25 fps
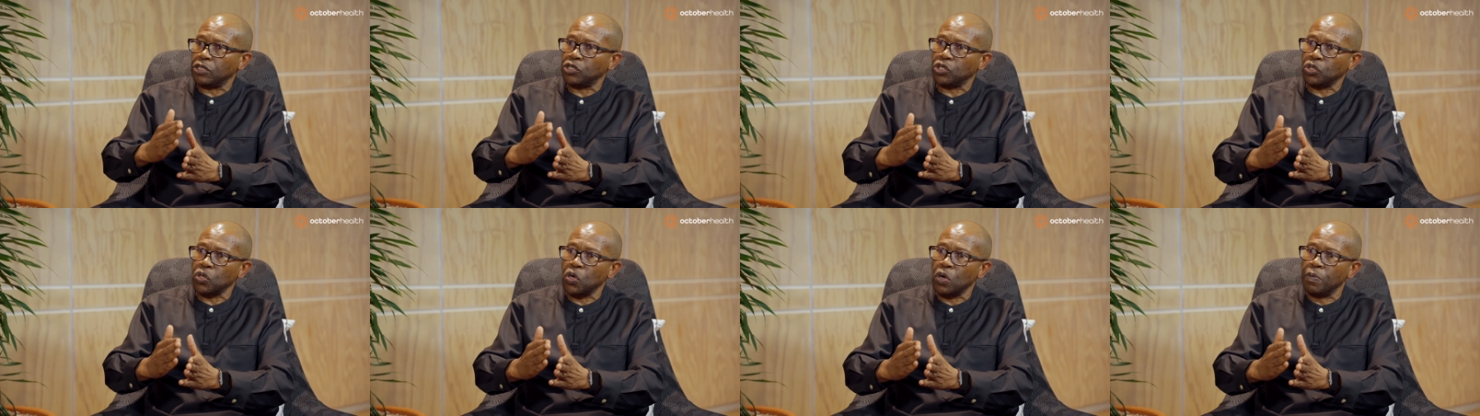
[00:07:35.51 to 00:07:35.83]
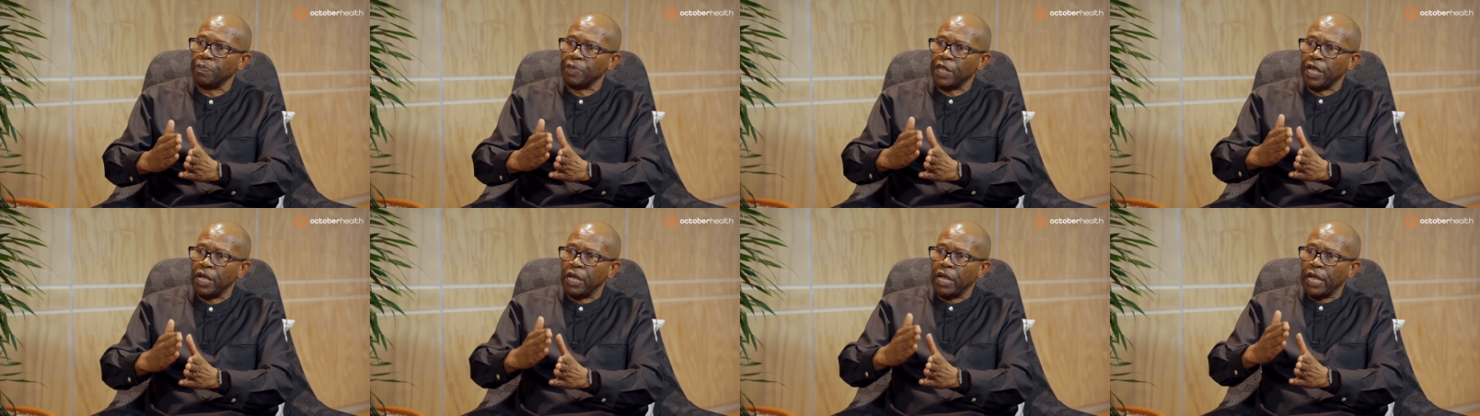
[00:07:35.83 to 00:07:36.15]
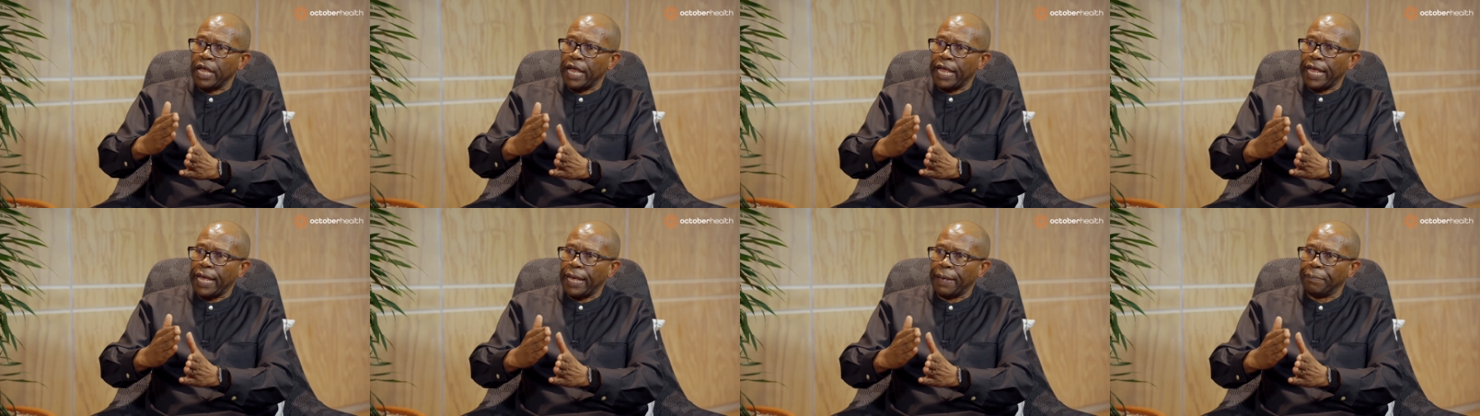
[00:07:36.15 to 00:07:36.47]
So
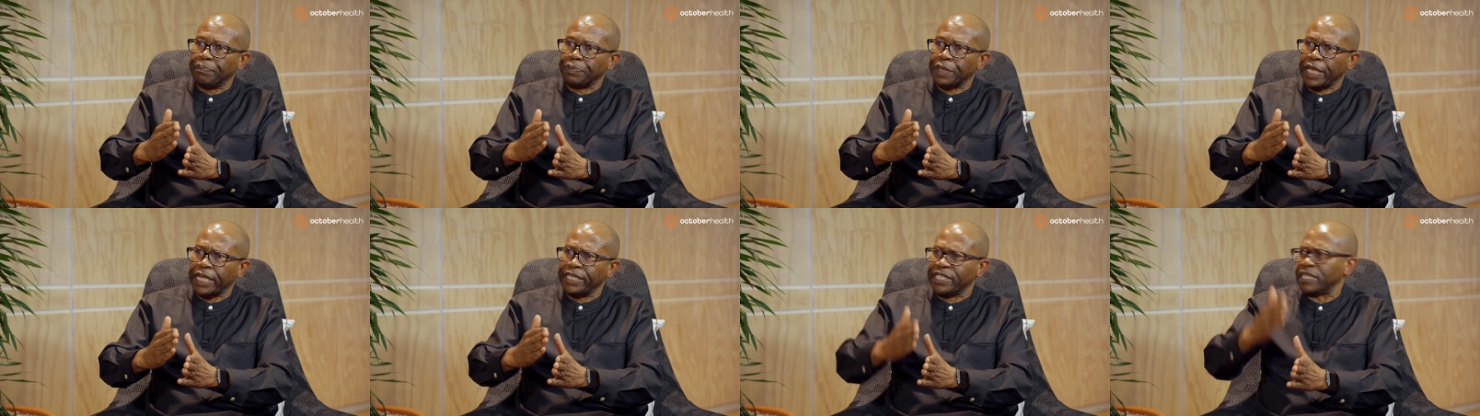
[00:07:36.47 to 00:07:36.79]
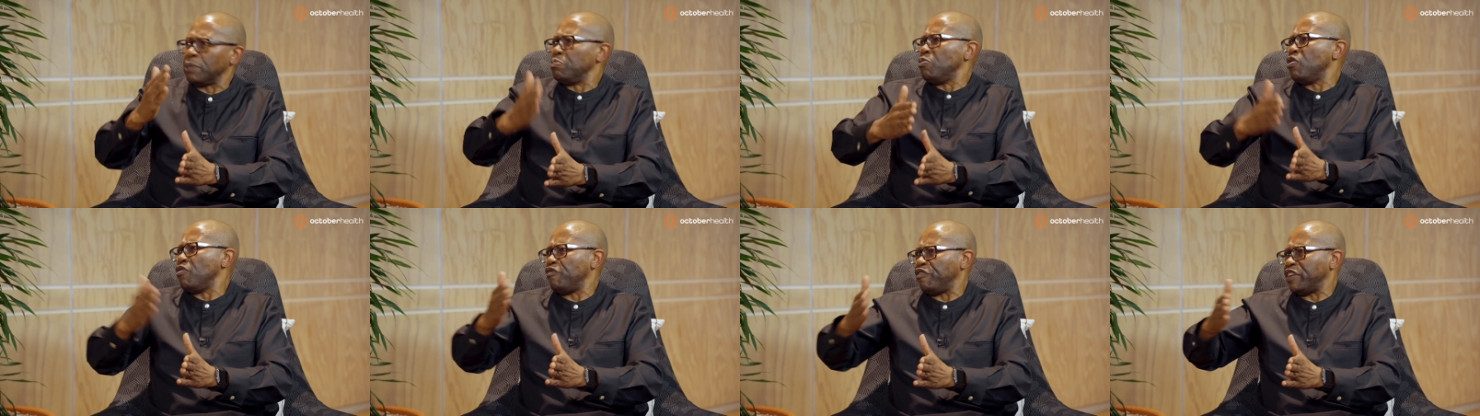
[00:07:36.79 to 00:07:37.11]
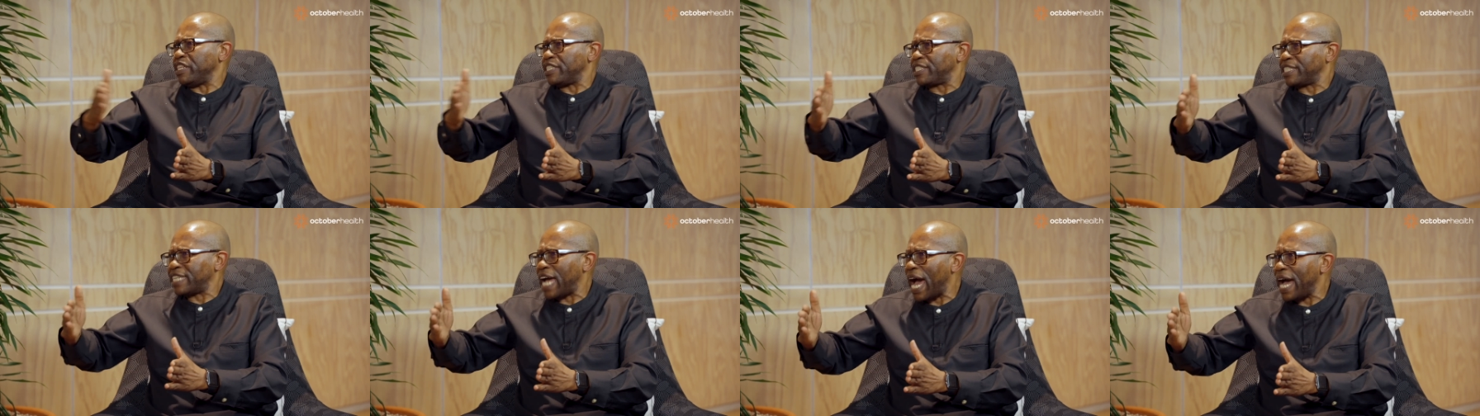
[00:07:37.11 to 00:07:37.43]
it's a
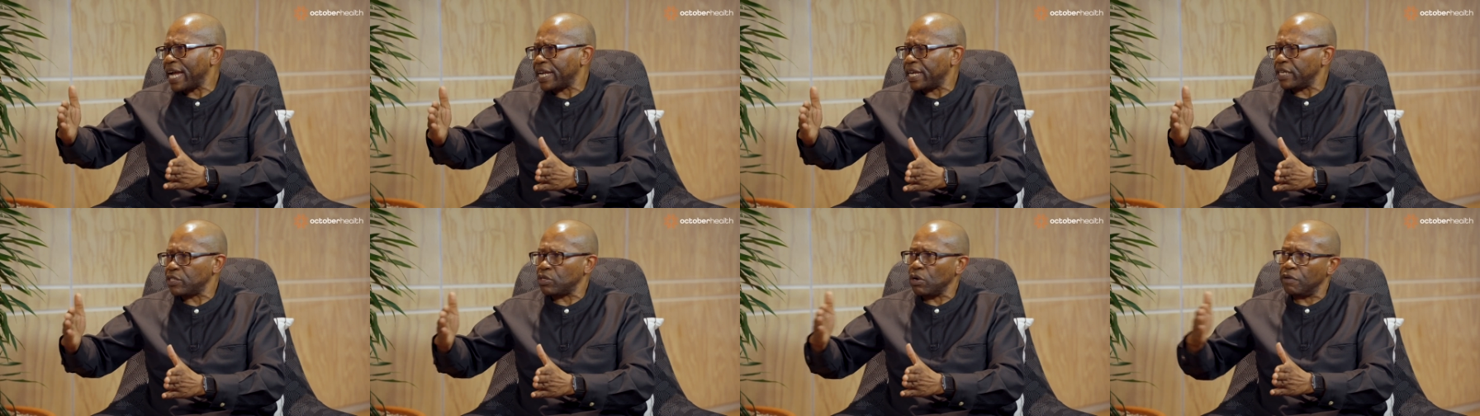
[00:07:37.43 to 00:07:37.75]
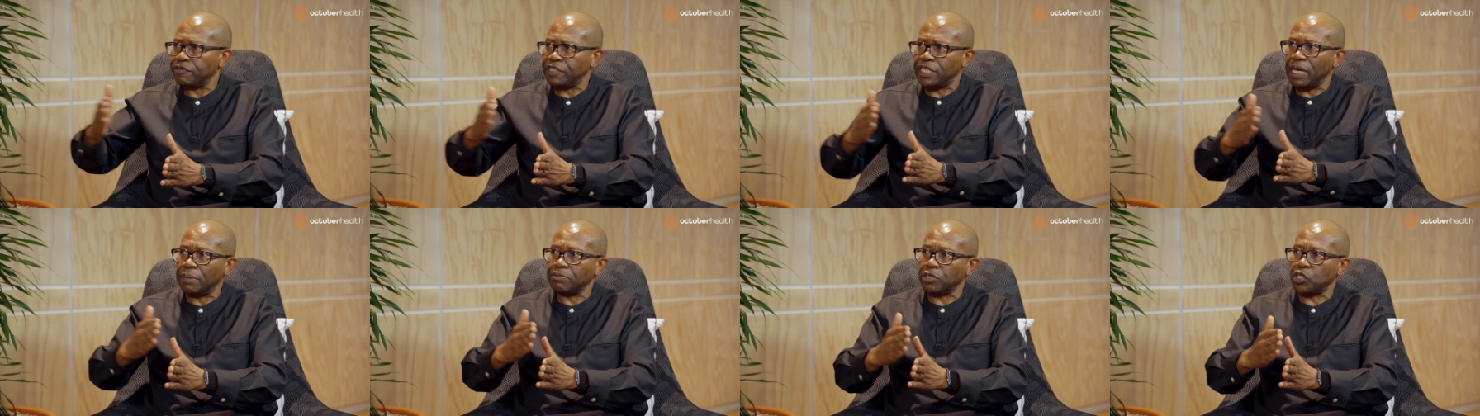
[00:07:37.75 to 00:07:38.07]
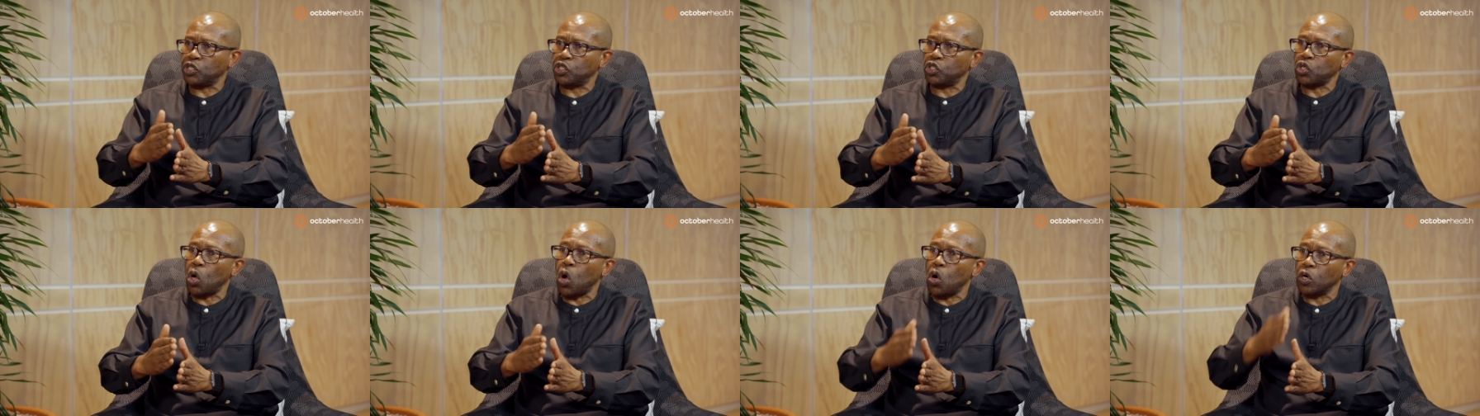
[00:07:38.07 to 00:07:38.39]
moving target of some
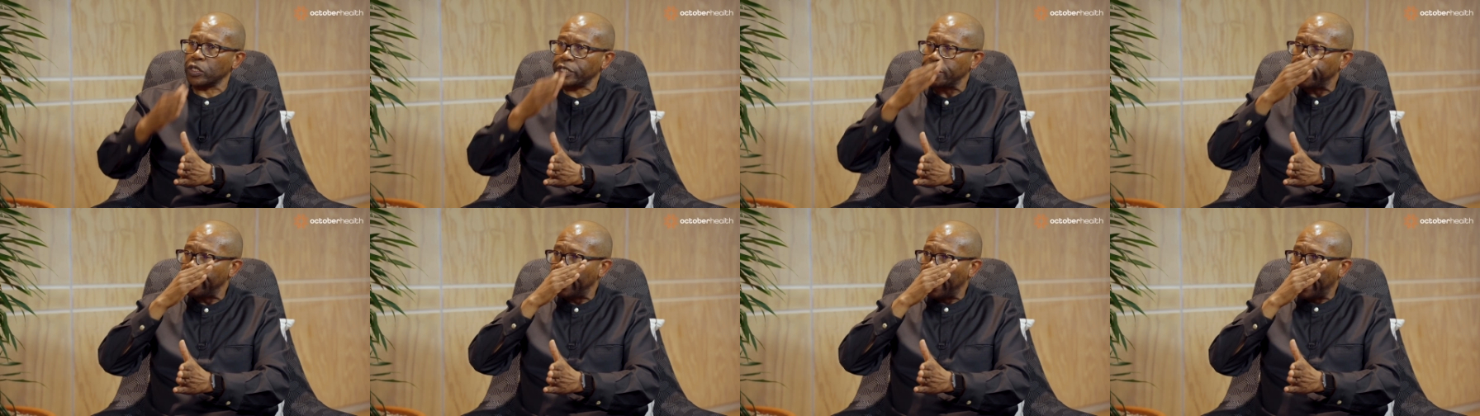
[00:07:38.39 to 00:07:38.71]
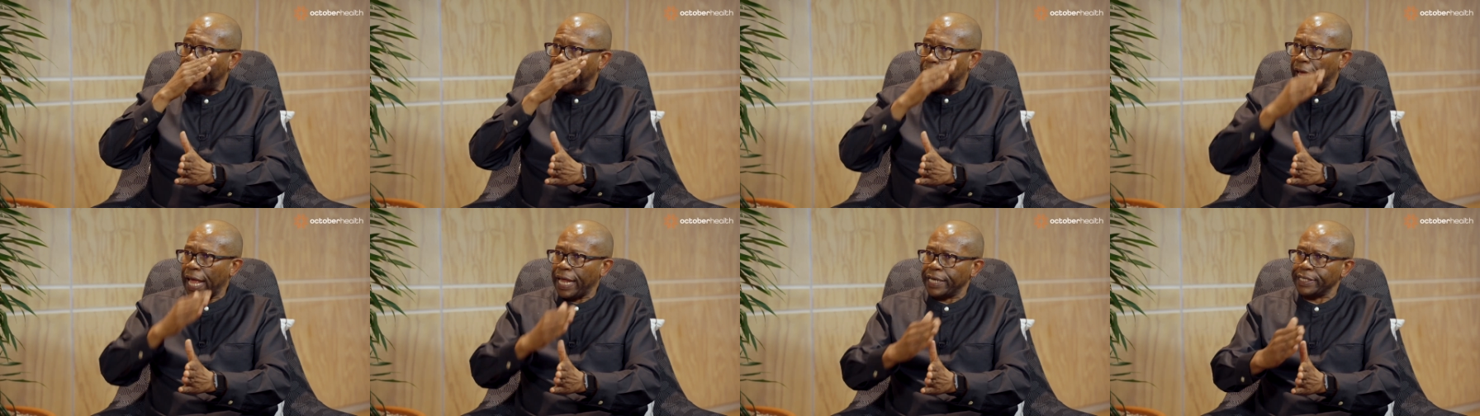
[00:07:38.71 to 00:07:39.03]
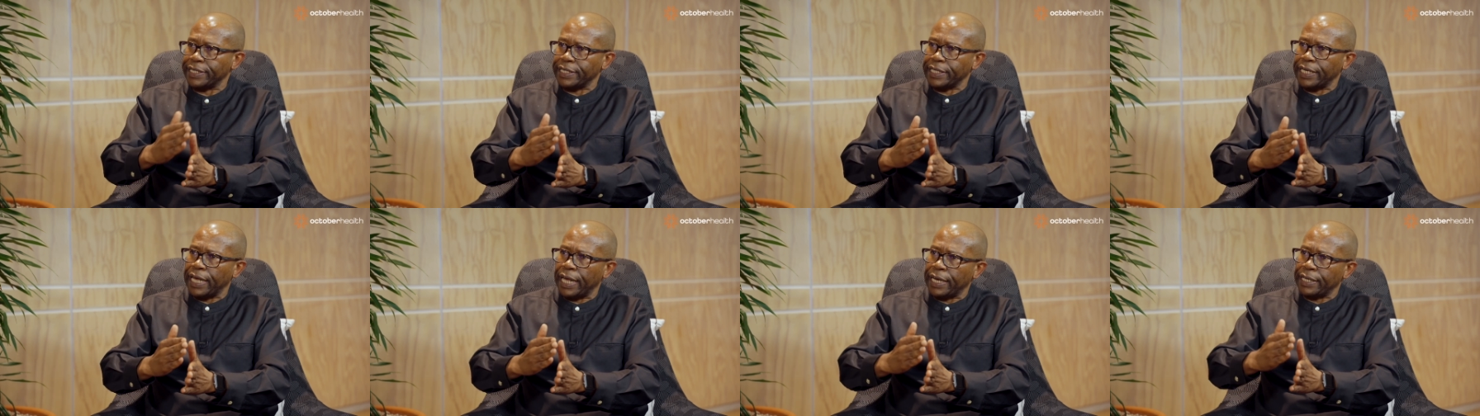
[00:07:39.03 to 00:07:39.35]
sort.
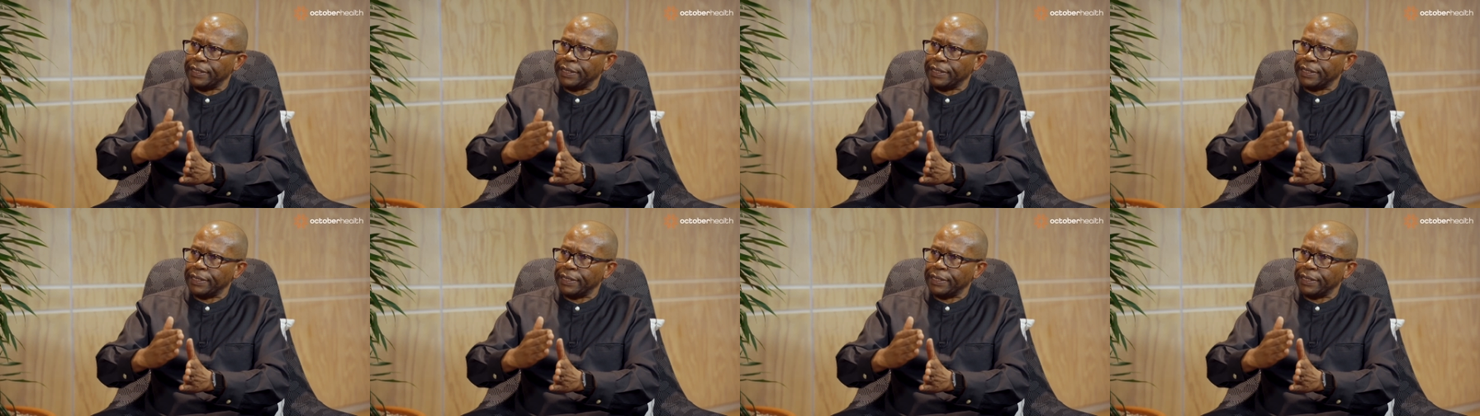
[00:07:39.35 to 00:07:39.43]
And